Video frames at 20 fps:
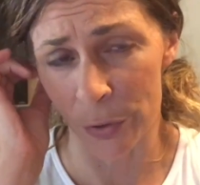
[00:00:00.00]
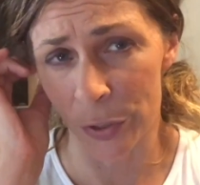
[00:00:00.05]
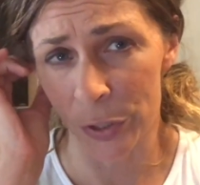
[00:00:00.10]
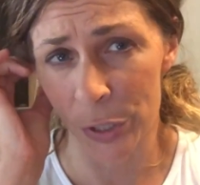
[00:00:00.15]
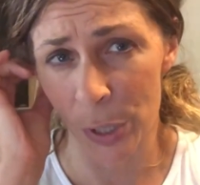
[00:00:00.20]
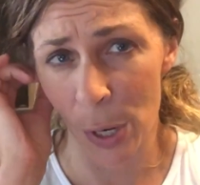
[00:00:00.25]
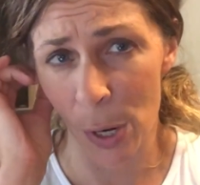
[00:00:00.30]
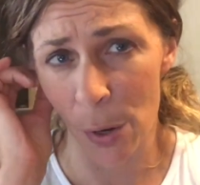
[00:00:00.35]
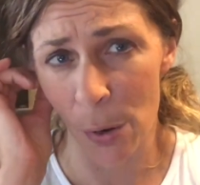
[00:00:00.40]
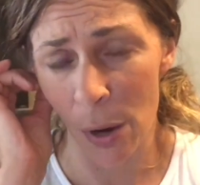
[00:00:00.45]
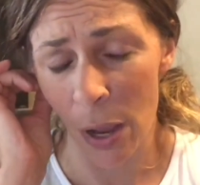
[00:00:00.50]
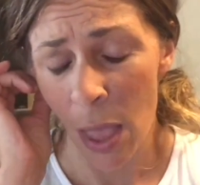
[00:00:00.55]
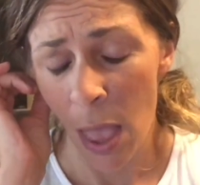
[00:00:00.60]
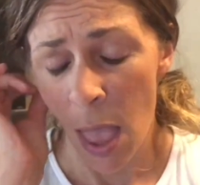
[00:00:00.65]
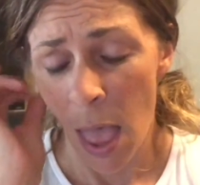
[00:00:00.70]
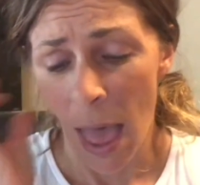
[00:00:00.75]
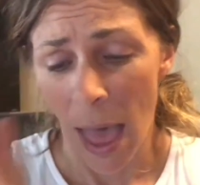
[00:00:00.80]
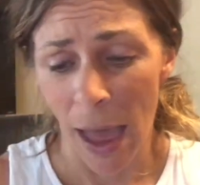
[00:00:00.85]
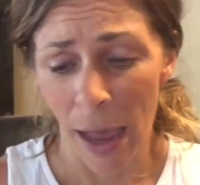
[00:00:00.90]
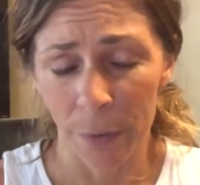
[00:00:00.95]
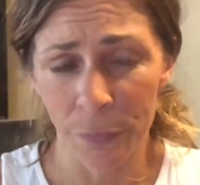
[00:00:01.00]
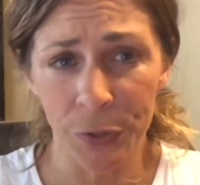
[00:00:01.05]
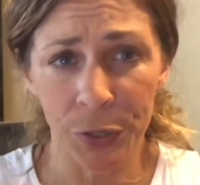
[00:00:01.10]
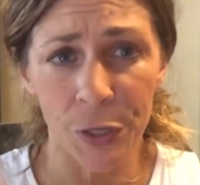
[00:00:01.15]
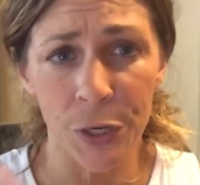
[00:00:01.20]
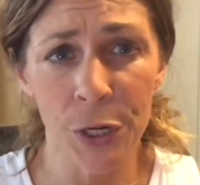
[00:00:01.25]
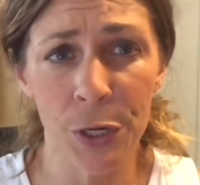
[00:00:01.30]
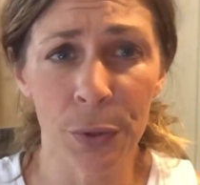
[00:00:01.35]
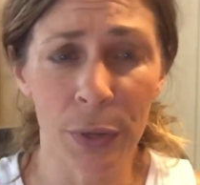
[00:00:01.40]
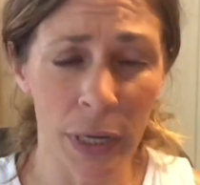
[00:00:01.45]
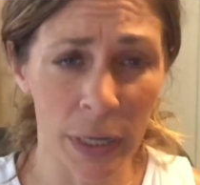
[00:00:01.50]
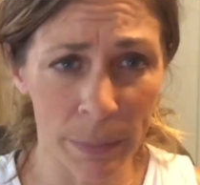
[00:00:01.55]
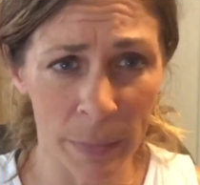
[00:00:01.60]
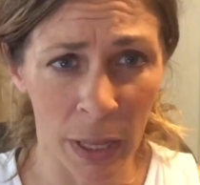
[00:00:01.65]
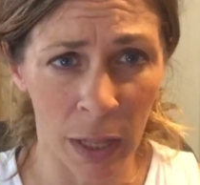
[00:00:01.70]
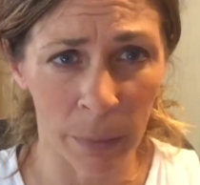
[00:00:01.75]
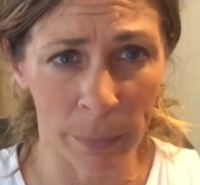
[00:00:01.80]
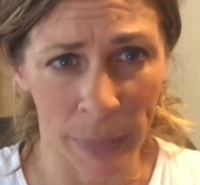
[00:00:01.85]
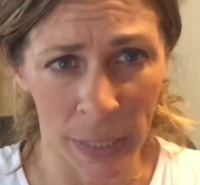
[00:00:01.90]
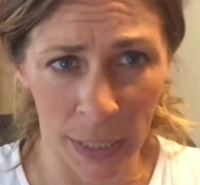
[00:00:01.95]
So after you
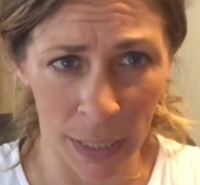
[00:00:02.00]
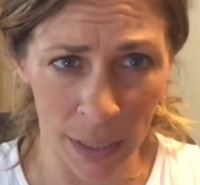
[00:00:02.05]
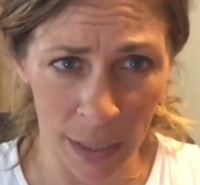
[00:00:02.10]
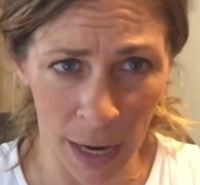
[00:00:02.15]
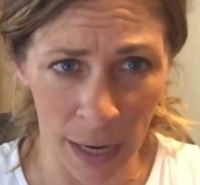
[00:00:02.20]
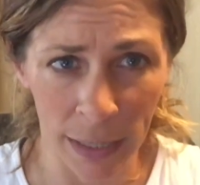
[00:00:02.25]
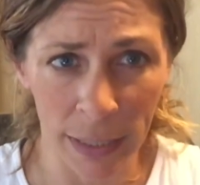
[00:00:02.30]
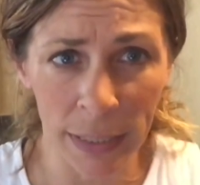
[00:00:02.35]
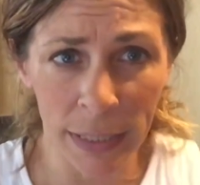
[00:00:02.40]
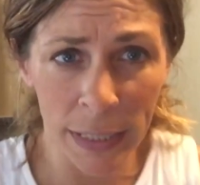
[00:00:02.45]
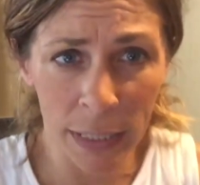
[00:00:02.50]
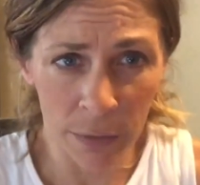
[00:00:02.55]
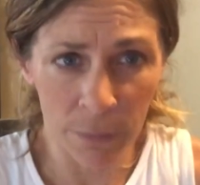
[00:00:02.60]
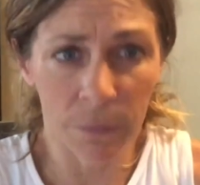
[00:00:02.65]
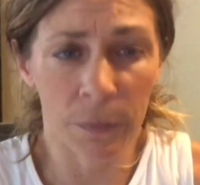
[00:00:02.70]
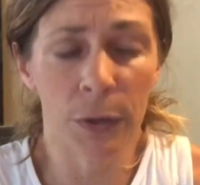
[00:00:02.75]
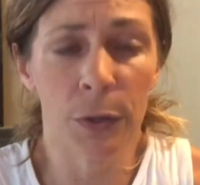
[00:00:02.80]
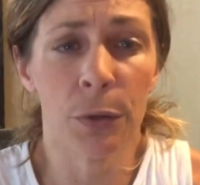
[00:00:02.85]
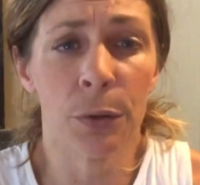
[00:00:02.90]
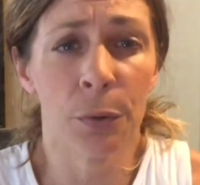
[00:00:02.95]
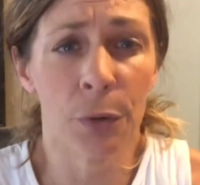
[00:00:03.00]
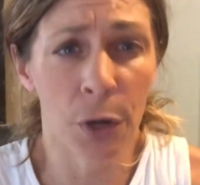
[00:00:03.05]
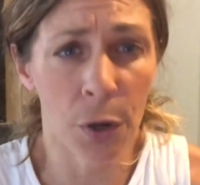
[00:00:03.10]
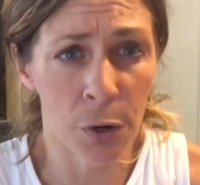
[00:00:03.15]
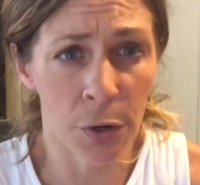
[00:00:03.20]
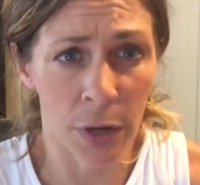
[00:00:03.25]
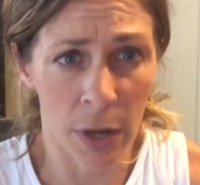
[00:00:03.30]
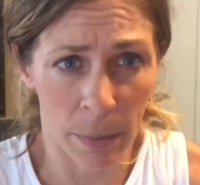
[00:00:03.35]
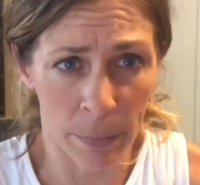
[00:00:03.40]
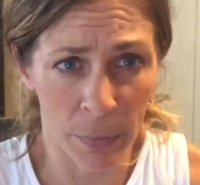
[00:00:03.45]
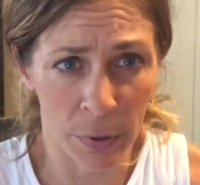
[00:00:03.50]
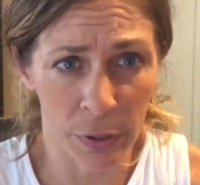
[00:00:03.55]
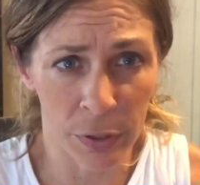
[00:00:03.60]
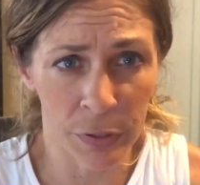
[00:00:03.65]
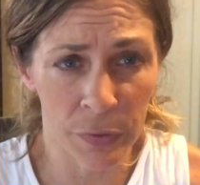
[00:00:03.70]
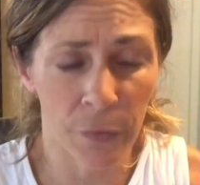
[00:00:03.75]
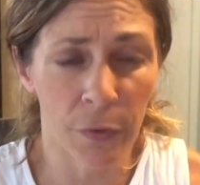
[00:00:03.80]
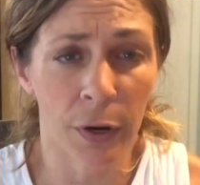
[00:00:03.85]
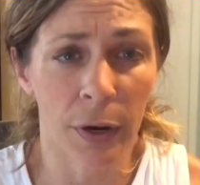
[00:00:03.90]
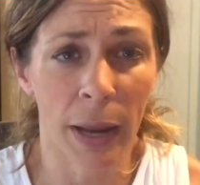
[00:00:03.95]
email me and I give you your numbers
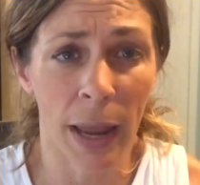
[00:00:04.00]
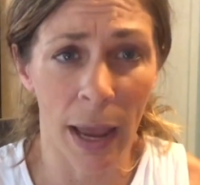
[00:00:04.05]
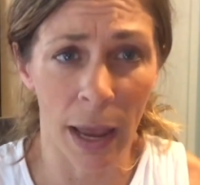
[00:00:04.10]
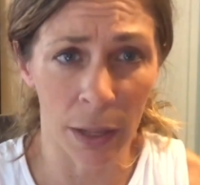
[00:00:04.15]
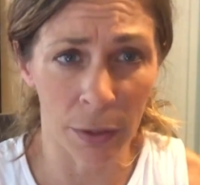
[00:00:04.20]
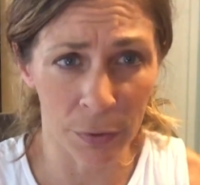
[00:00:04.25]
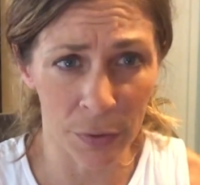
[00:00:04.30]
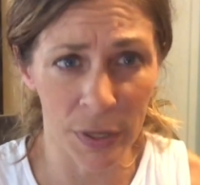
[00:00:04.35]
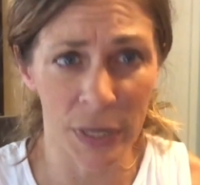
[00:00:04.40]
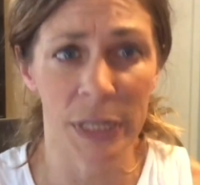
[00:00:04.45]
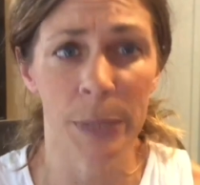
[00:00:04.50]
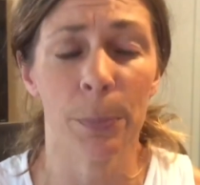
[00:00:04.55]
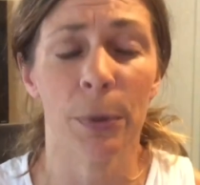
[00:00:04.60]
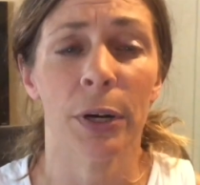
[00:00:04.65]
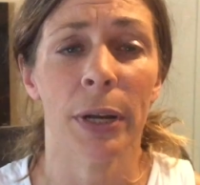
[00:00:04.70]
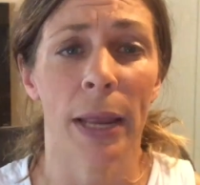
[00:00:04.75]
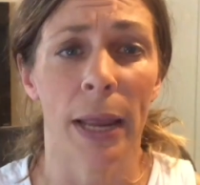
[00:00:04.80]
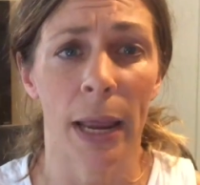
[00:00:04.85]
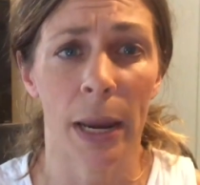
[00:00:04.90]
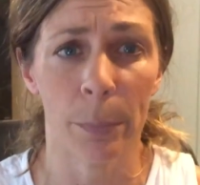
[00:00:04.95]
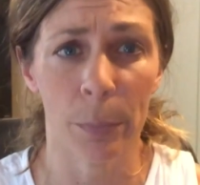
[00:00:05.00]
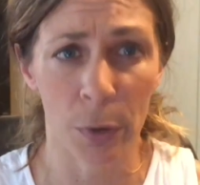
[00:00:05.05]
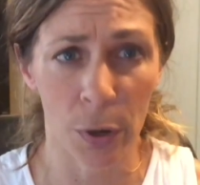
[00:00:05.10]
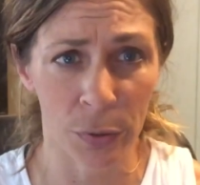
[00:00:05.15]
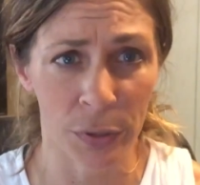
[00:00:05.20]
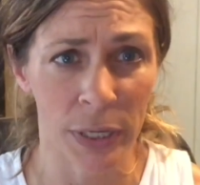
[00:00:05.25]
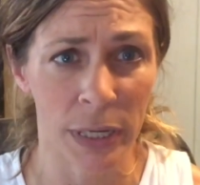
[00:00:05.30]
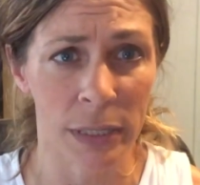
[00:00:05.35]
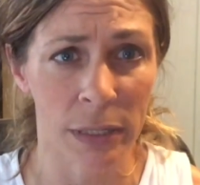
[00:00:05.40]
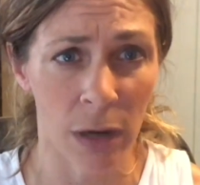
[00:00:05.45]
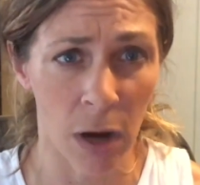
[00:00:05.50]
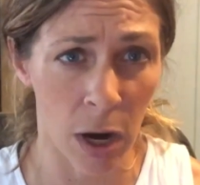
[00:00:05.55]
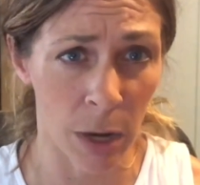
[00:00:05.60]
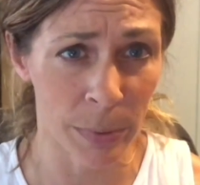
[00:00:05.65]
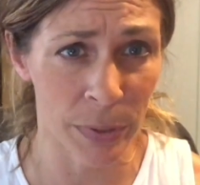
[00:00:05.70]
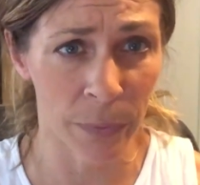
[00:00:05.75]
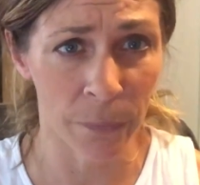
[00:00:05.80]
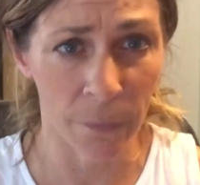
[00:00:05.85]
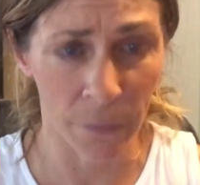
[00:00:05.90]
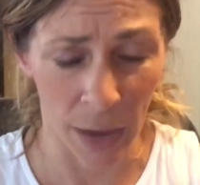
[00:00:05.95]
for calories per day, proteins,
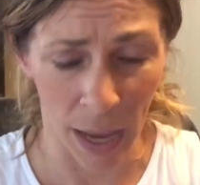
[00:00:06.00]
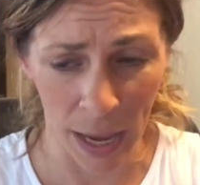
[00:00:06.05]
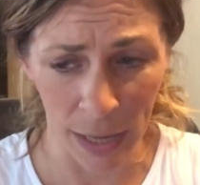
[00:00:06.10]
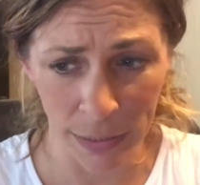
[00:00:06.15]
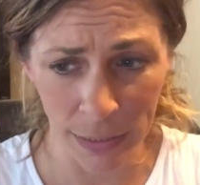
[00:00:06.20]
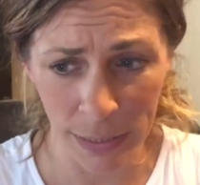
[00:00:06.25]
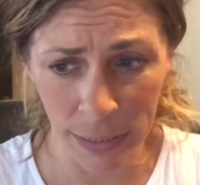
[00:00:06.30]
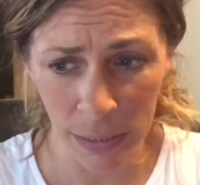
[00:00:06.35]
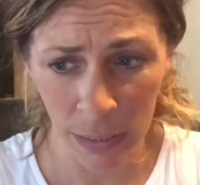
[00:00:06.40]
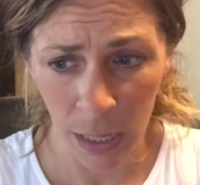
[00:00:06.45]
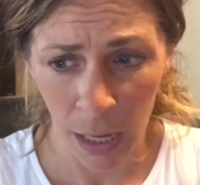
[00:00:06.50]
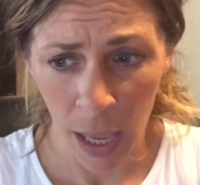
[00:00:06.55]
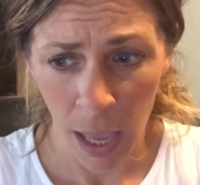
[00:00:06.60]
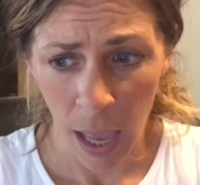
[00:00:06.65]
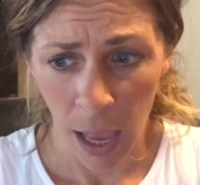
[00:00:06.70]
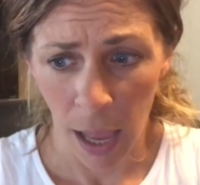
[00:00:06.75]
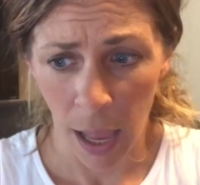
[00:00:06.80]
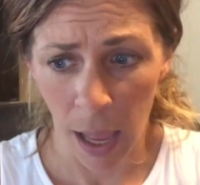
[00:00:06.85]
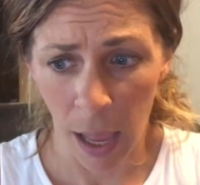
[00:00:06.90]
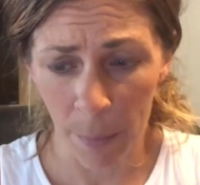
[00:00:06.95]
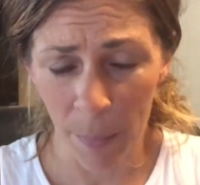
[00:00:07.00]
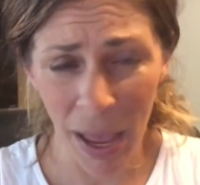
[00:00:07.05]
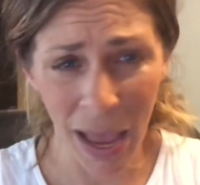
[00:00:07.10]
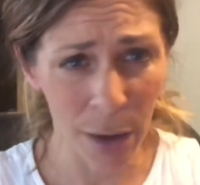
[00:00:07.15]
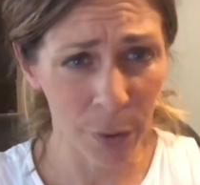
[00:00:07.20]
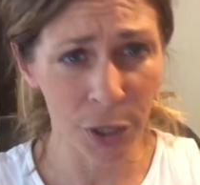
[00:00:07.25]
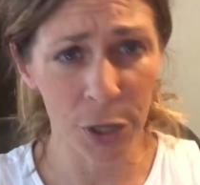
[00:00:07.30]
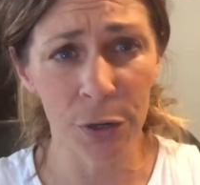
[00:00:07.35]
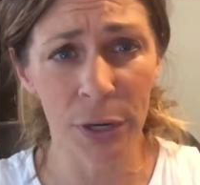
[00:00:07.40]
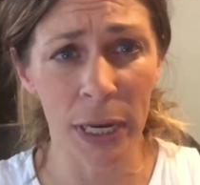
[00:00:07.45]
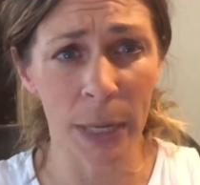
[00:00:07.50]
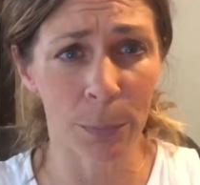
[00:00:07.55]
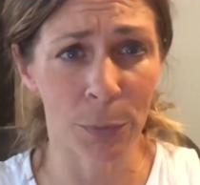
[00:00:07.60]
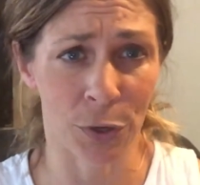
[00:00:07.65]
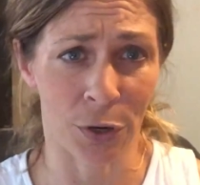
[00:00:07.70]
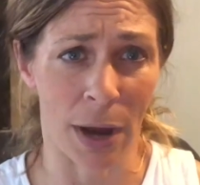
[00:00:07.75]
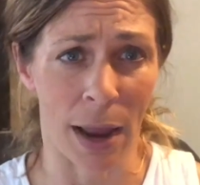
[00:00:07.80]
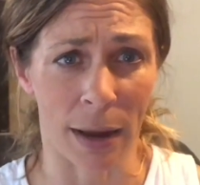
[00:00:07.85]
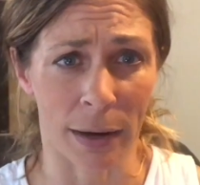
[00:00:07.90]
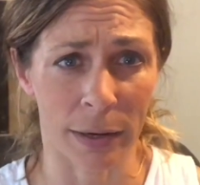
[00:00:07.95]
carbs, and fats, how do you keep
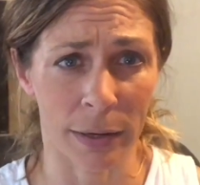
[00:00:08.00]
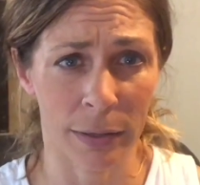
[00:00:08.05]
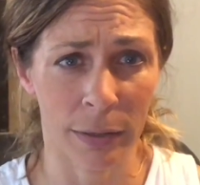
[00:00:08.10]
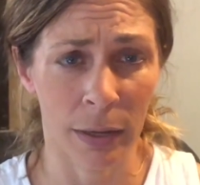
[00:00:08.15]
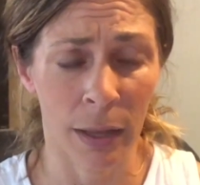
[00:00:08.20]
track?